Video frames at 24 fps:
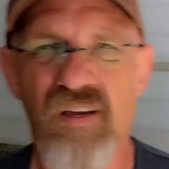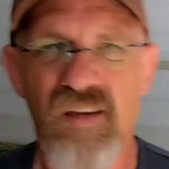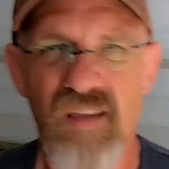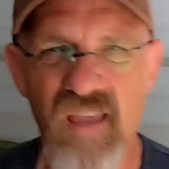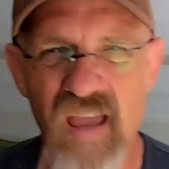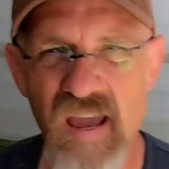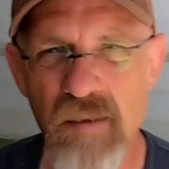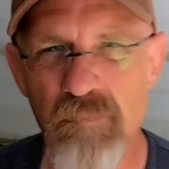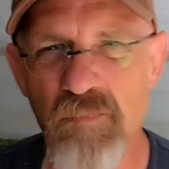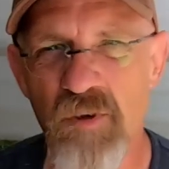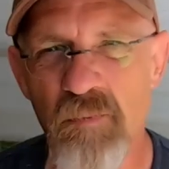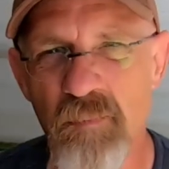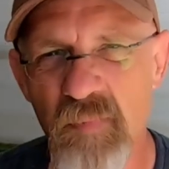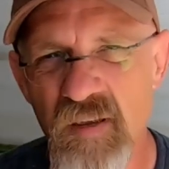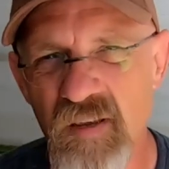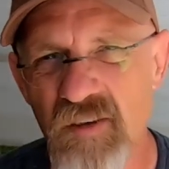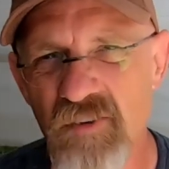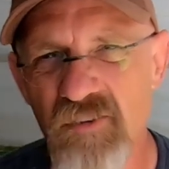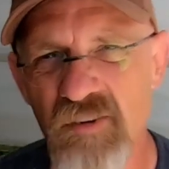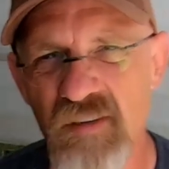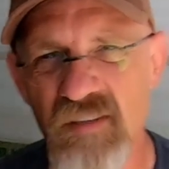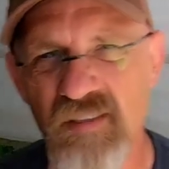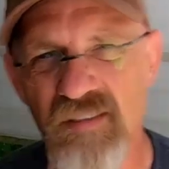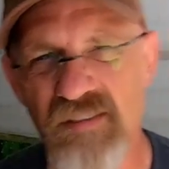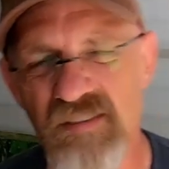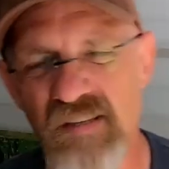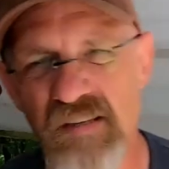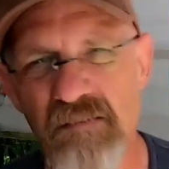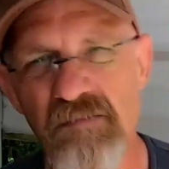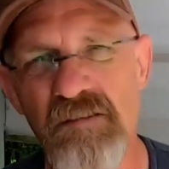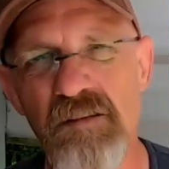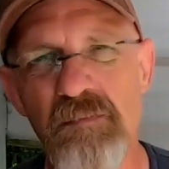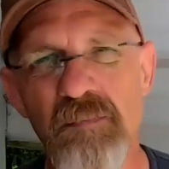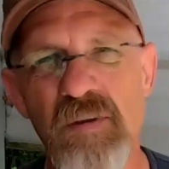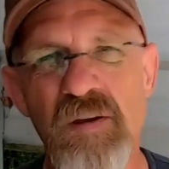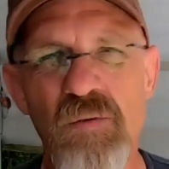Camera metering
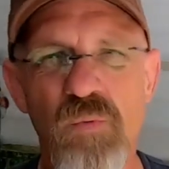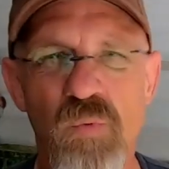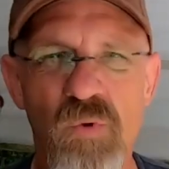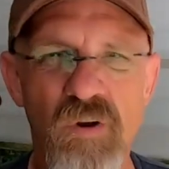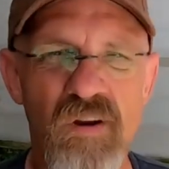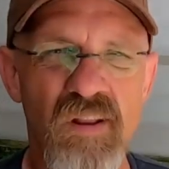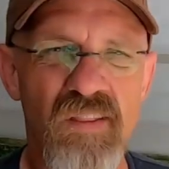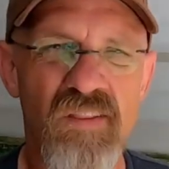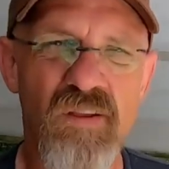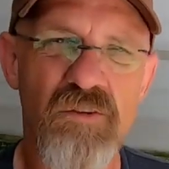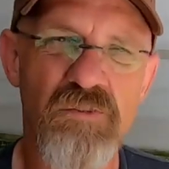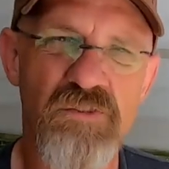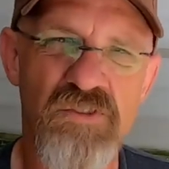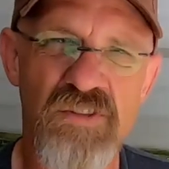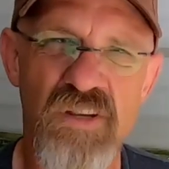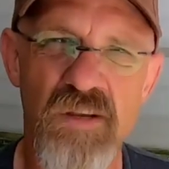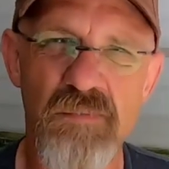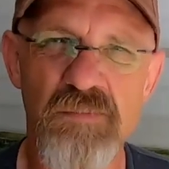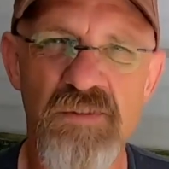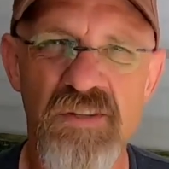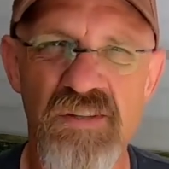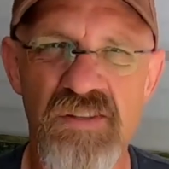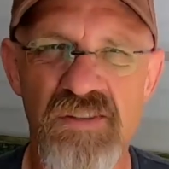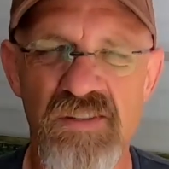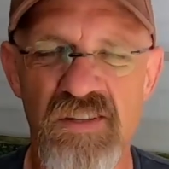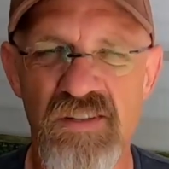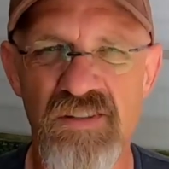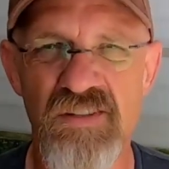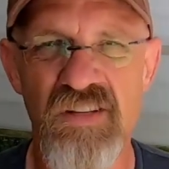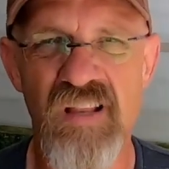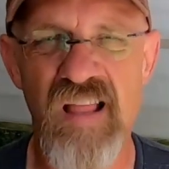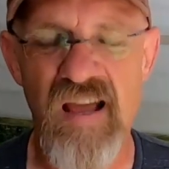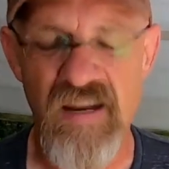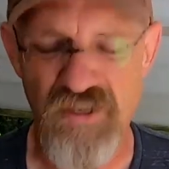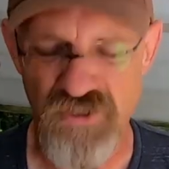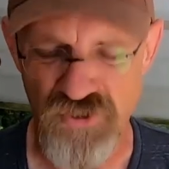seems to be one of those subjects
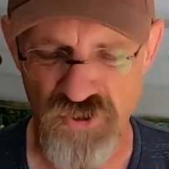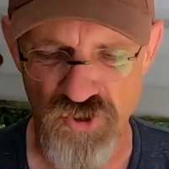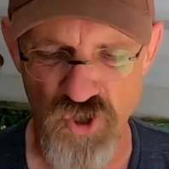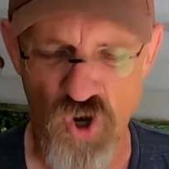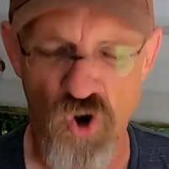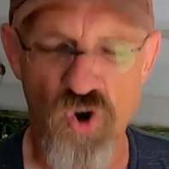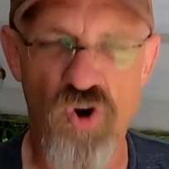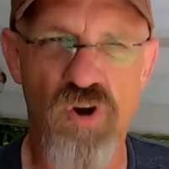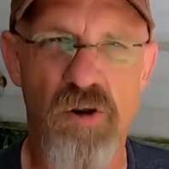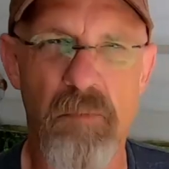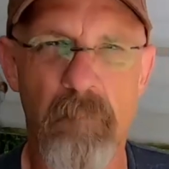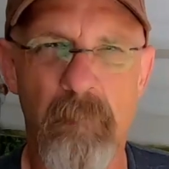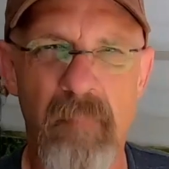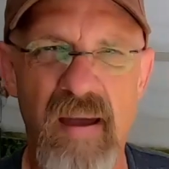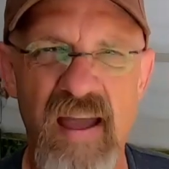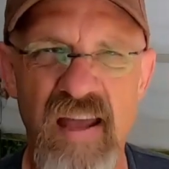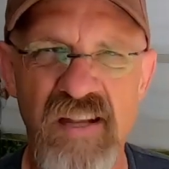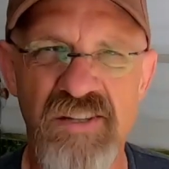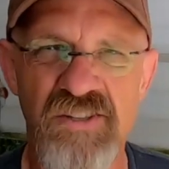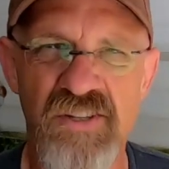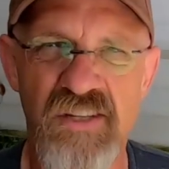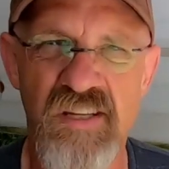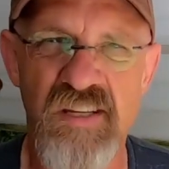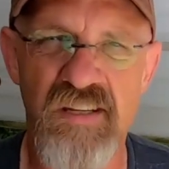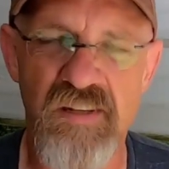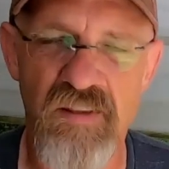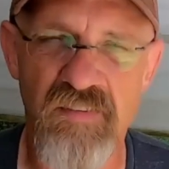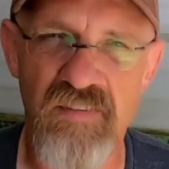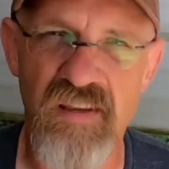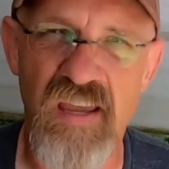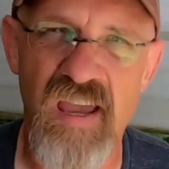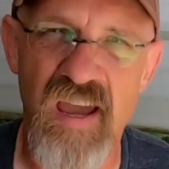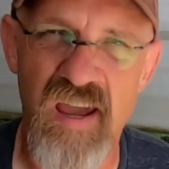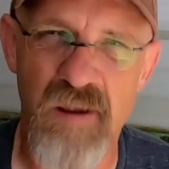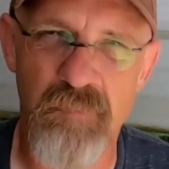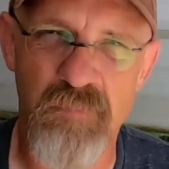that's like dark magic in a
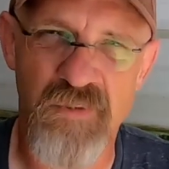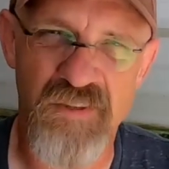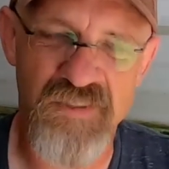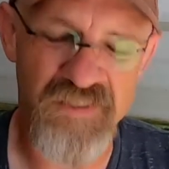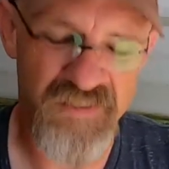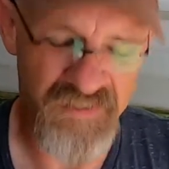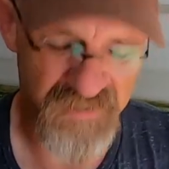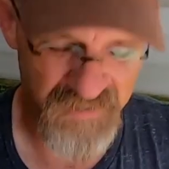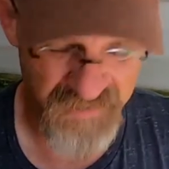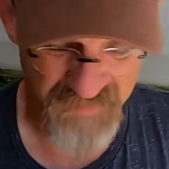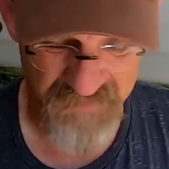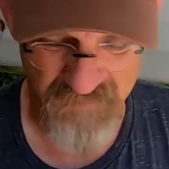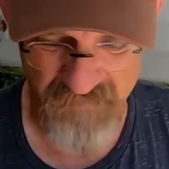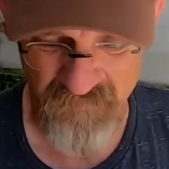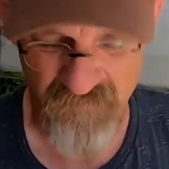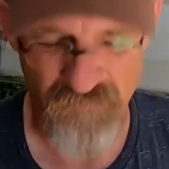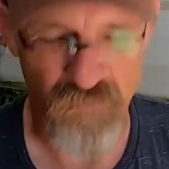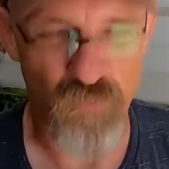camera system.